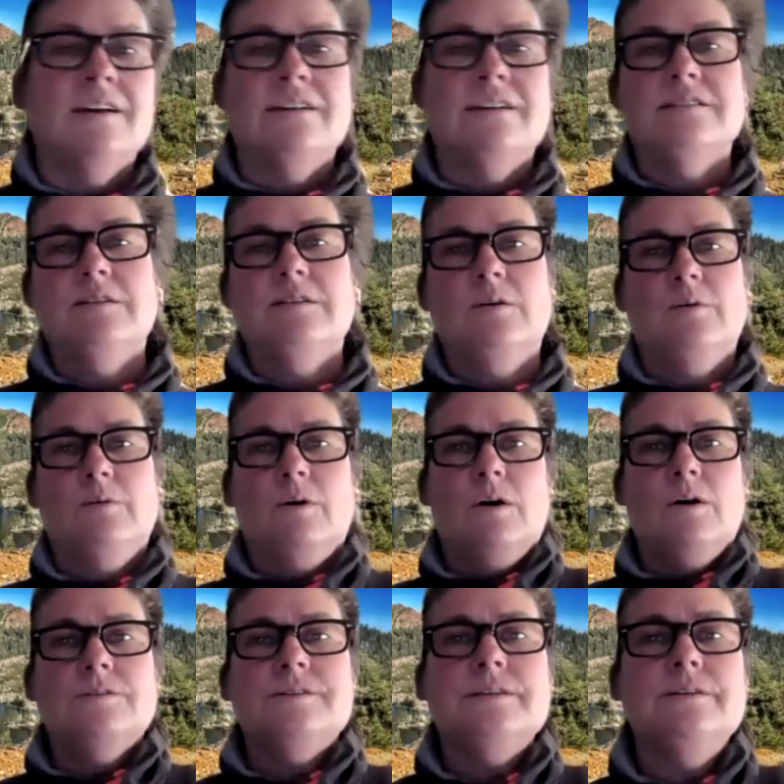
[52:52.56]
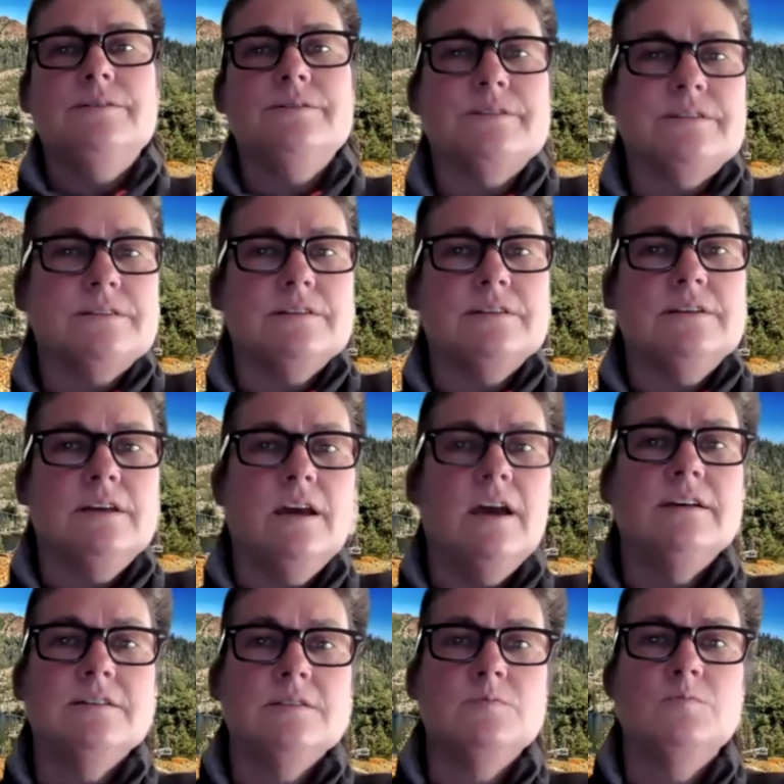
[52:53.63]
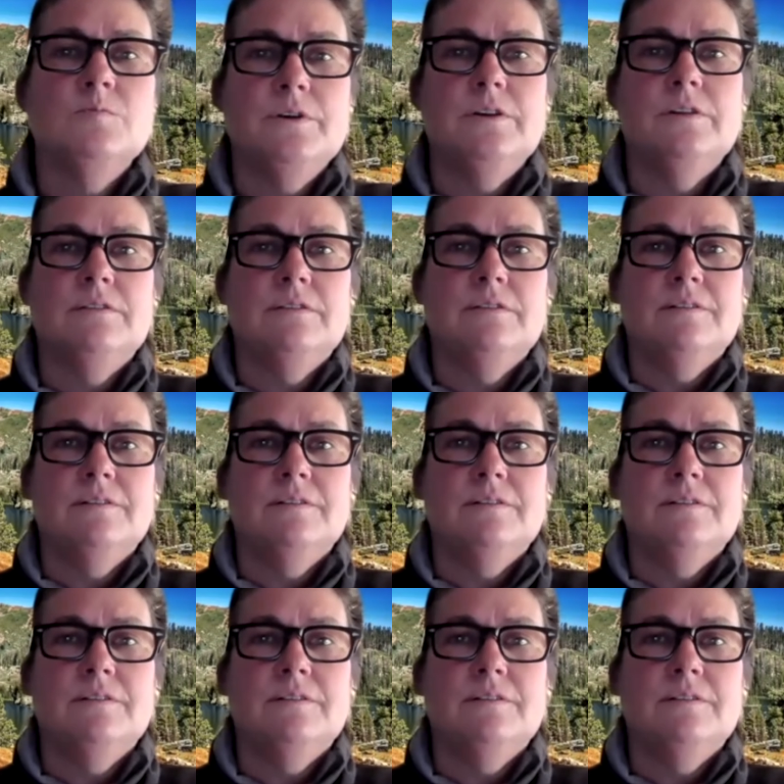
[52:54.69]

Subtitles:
So our sales, as with